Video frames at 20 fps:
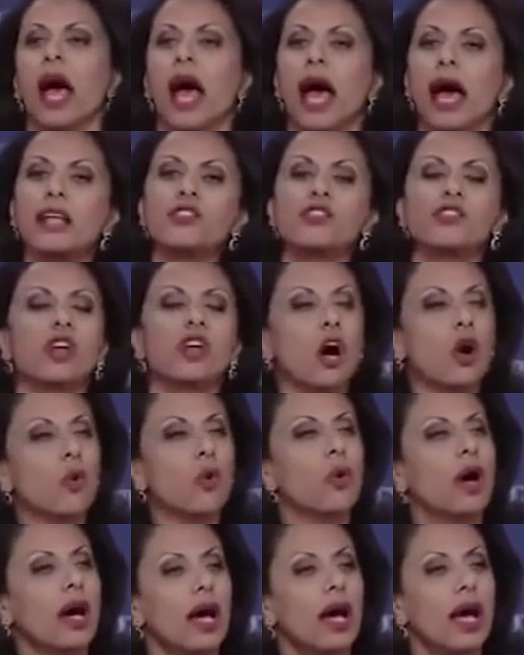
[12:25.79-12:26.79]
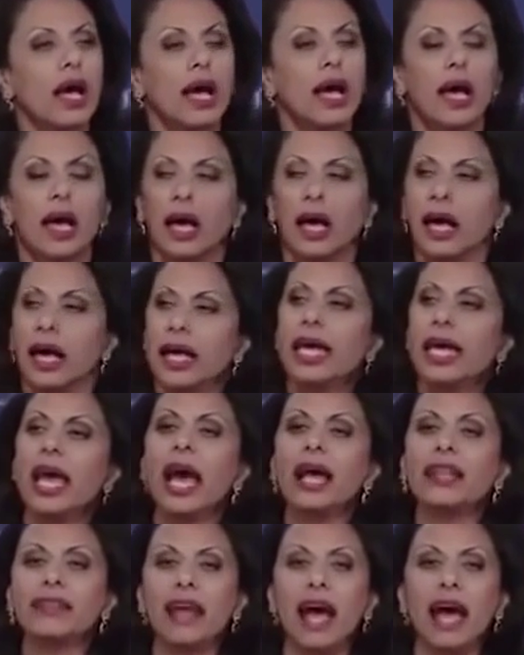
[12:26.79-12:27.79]
And so he
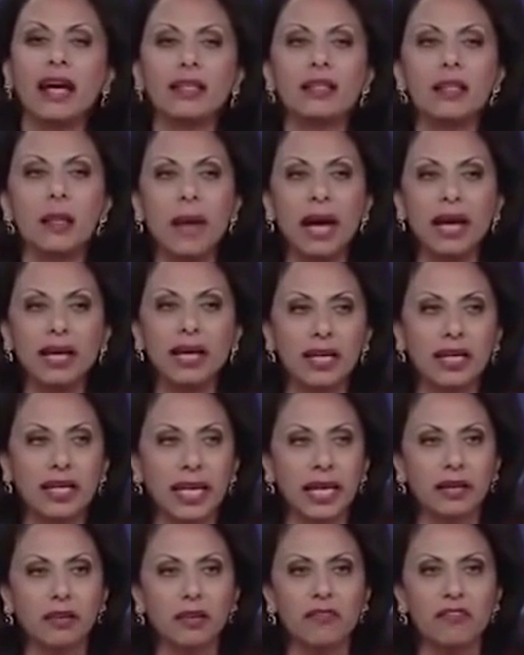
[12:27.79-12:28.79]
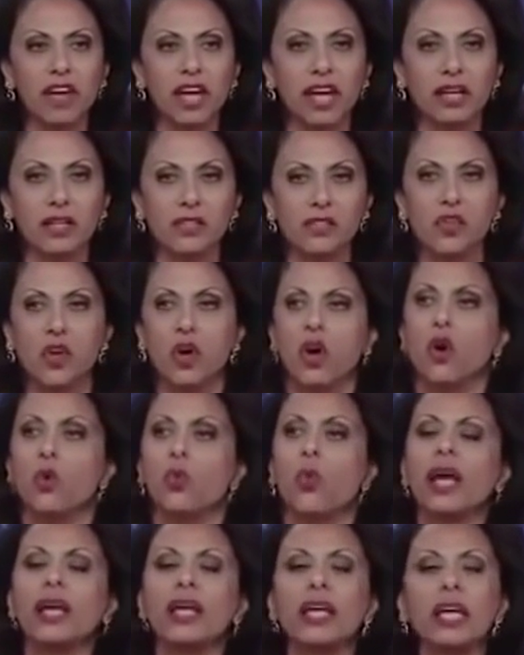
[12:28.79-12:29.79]
attacked the Meccan caravans.
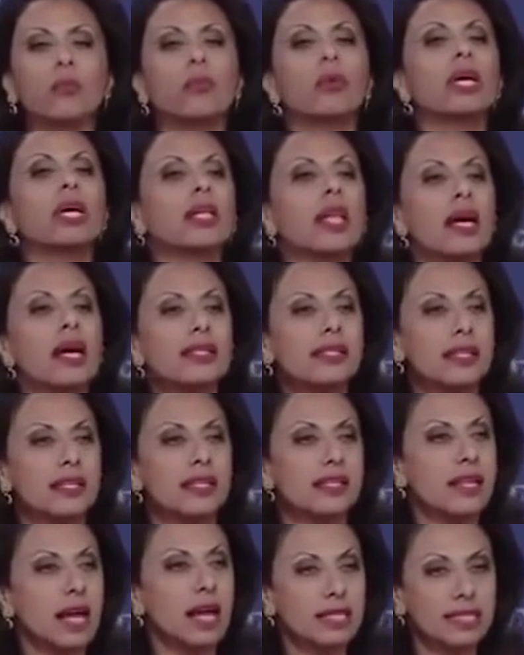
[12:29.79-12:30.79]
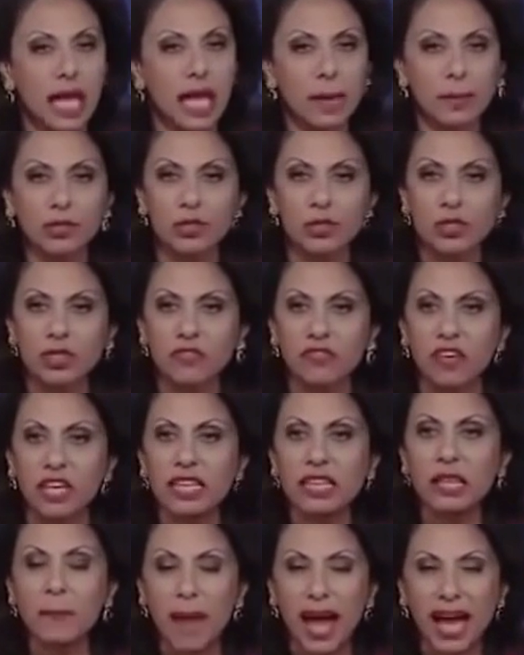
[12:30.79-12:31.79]
When he realized he's not able to
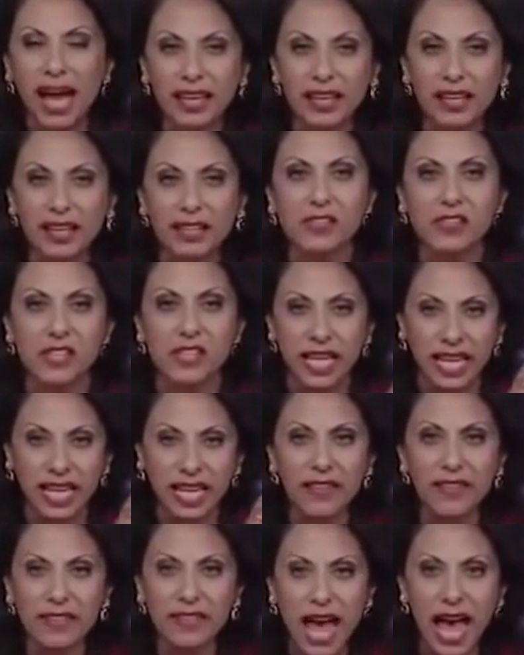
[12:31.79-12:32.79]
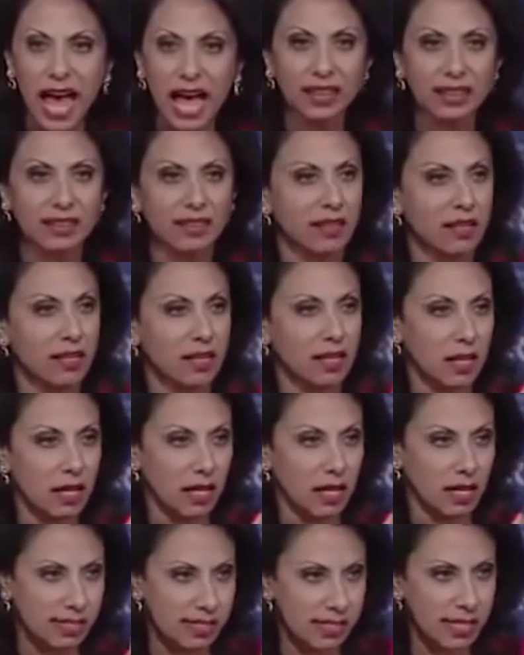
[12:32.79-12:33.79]
defeat the Meccans in that
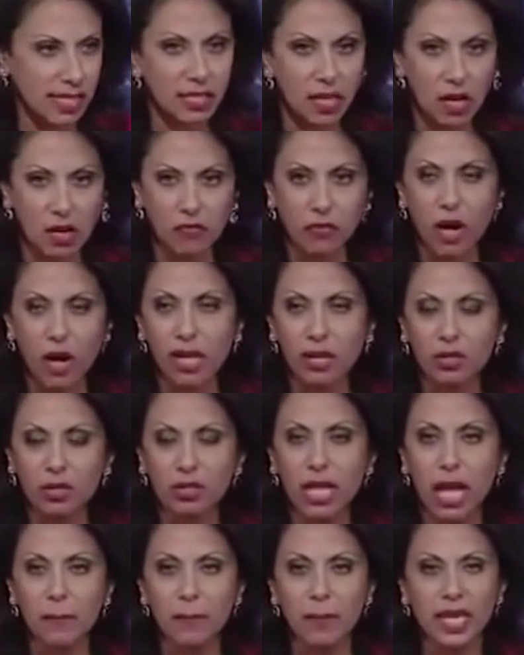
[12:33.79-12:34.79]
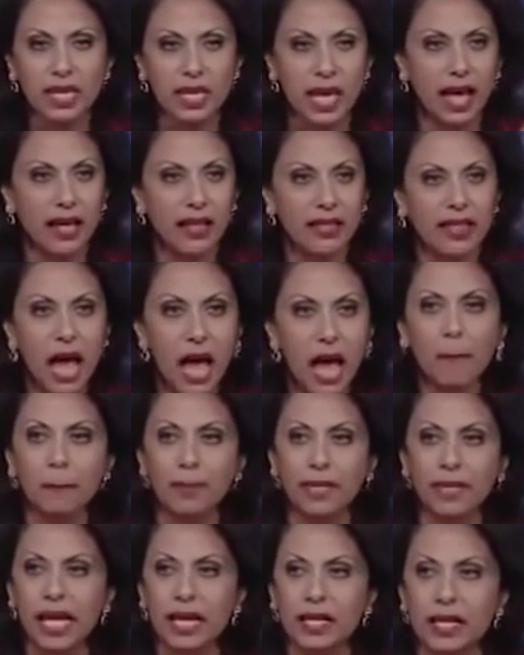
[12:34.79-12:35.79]
city of Al-Hudaybiyah, in that
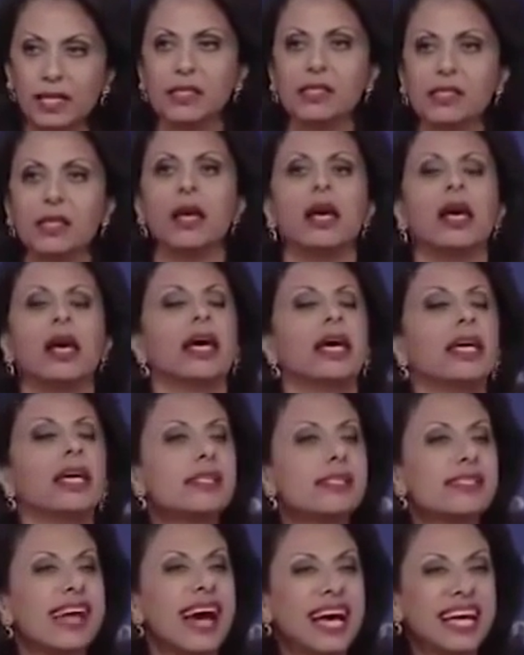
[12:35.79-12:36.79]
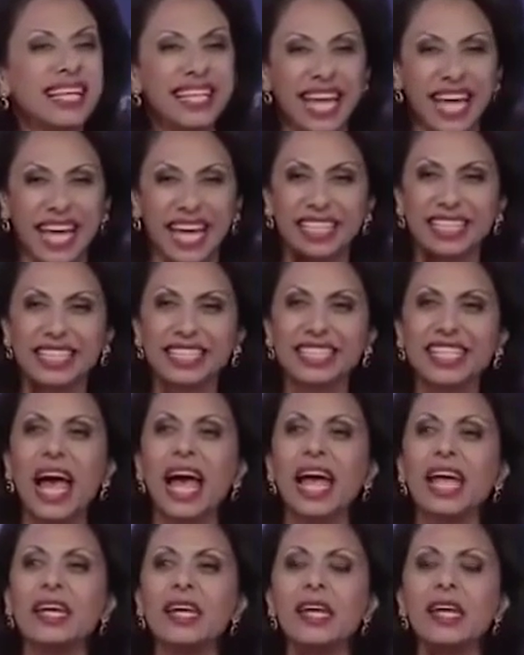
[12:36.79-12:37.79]
place, he signed a
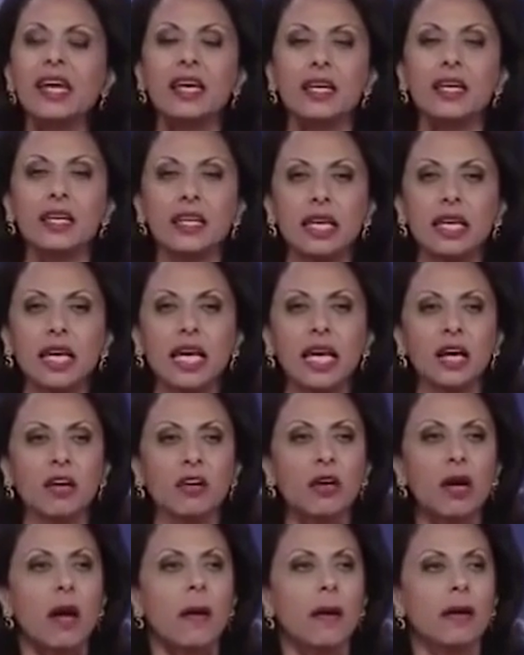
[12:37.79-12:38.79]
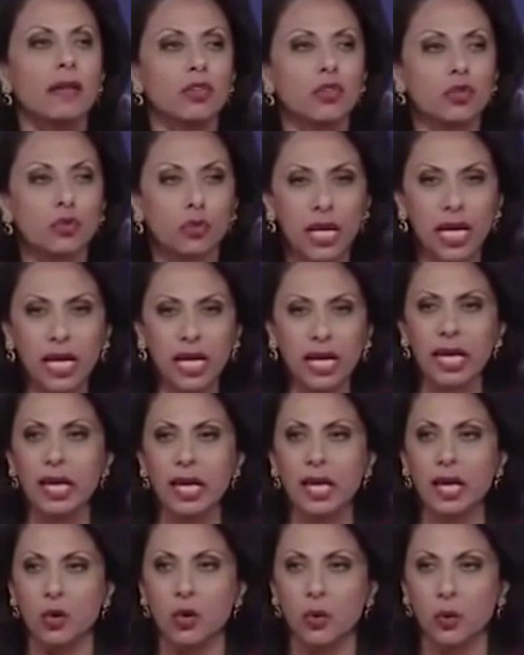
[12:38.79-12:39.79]
10-year
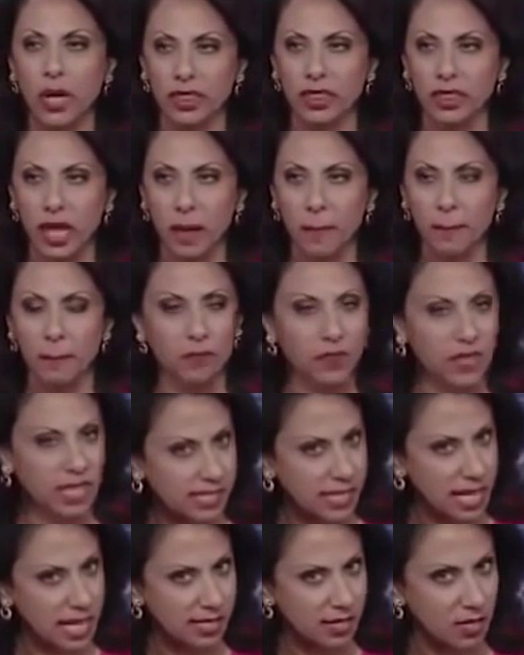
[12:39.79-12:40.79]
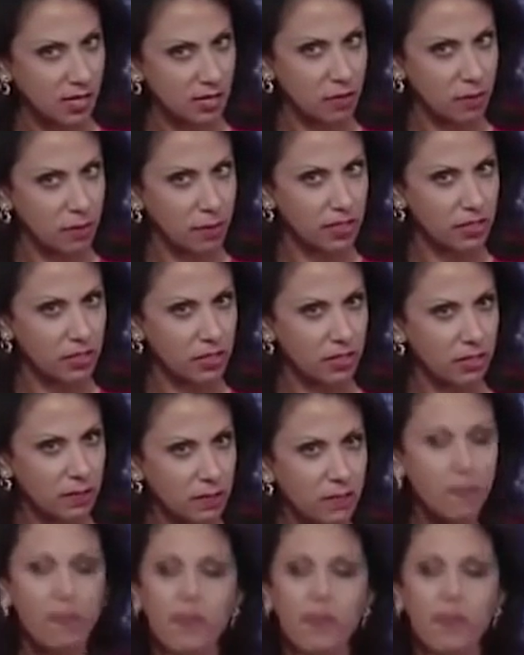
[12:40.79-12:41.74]
treaty with them. Does that sound familiar?